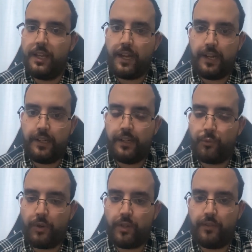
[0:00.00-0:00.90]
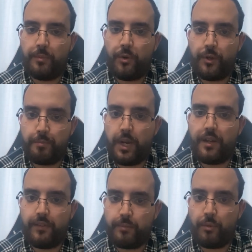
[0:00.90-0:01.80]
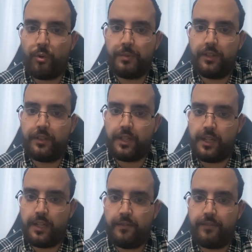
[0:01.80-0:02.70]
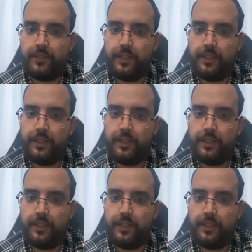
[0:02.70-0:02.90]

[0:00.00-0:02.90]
And it's one of the most painful moments if